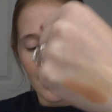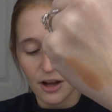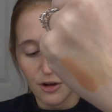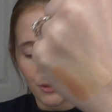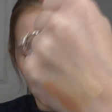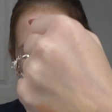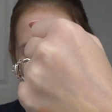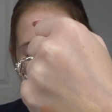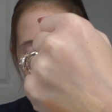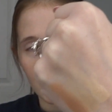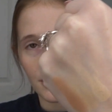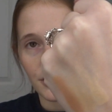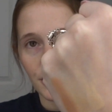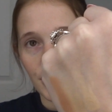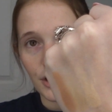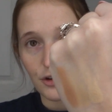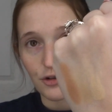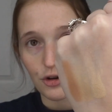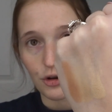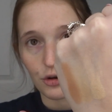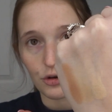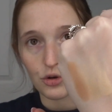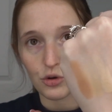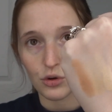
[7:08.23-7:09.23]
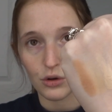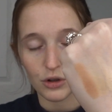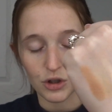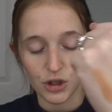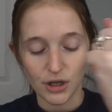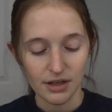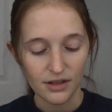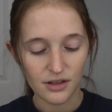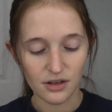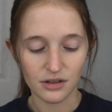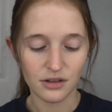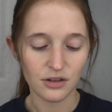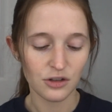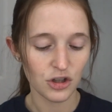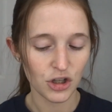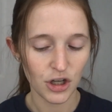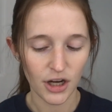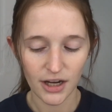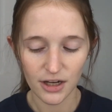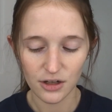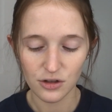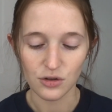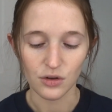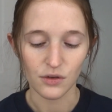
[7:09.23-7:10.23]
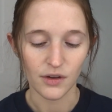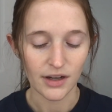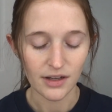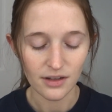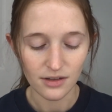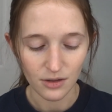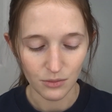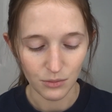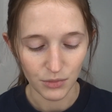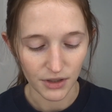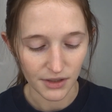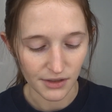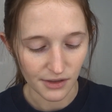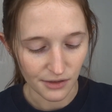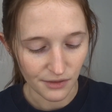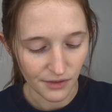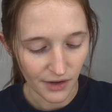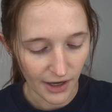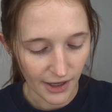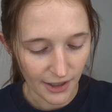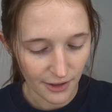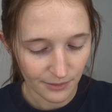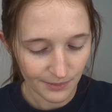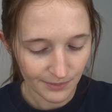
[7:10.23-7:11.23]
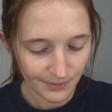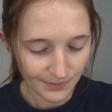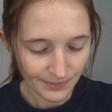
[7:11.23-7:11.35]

basically a neutral transition shade, so that's completely fine.